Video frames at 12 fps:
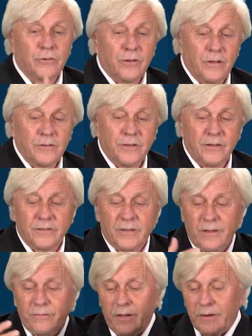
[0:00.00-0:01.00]
And God says,
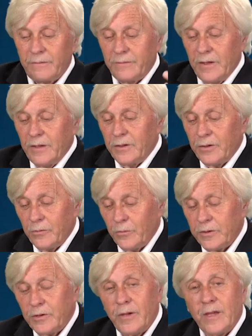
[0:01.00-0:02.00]
give out of
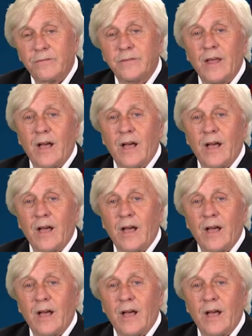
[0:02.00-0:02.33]
what you have